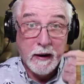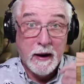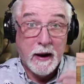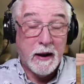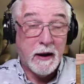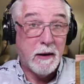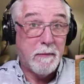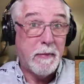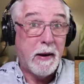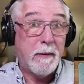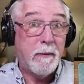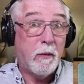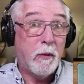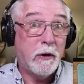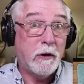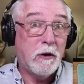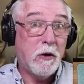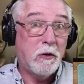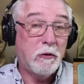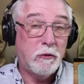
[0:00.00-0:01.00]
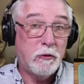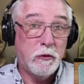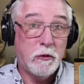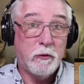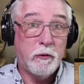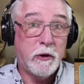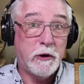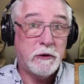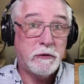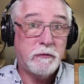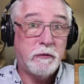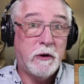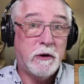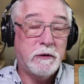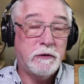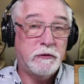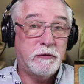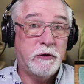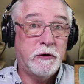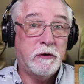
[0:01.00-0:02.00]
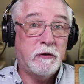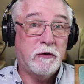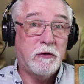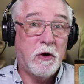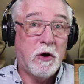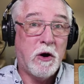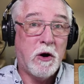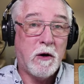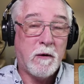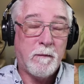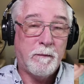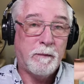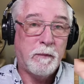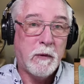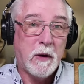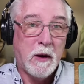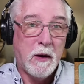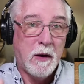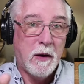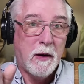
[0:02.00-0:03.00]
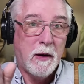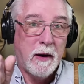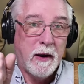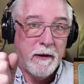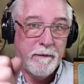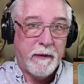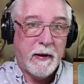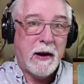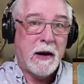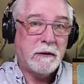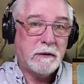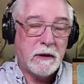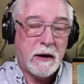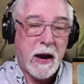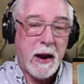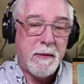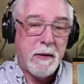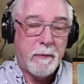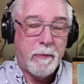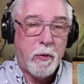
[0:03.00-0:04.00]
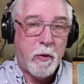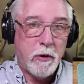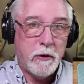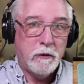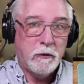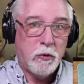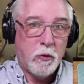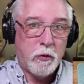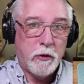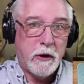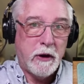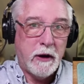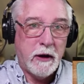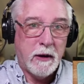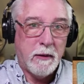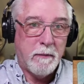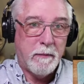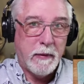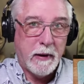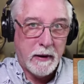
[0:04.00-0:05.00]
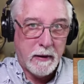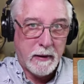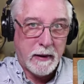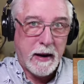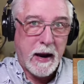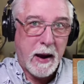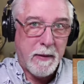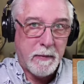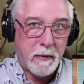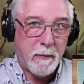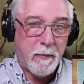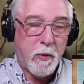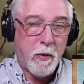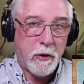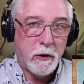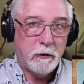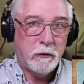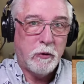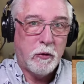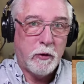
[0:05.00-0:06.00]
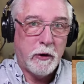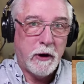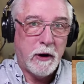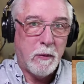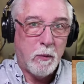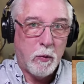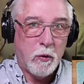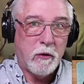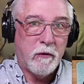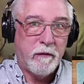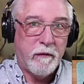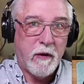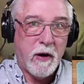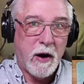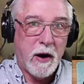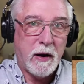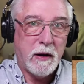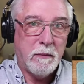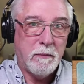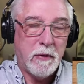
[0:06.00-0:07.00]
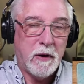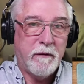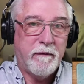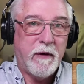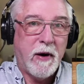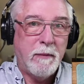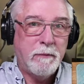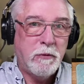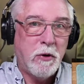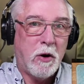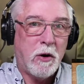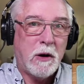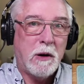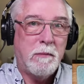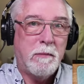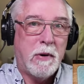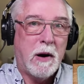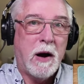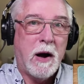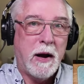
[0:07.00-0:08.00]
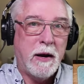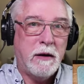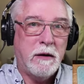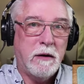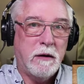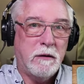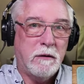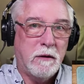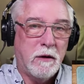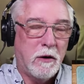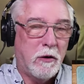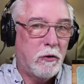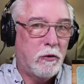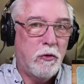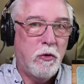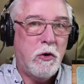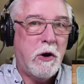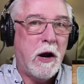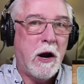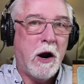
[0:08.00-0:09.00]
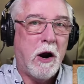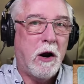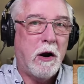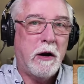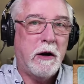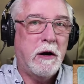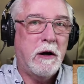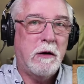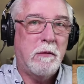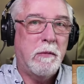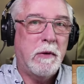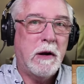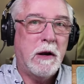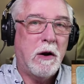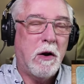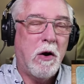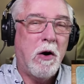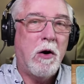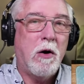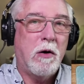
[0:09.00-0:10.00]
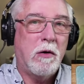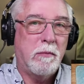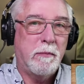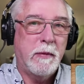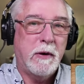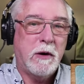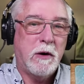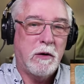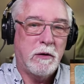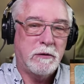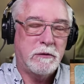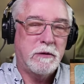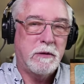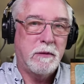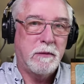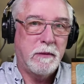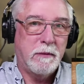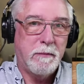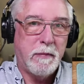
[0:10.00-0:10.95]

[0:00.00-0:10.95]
and then maybe we'd go to a restaurant and sit and talk if I got the camera pointing toward him and the camera pointed toward him, we're fine. But if I'm talking behind it, you can't hardly hear me at all because the,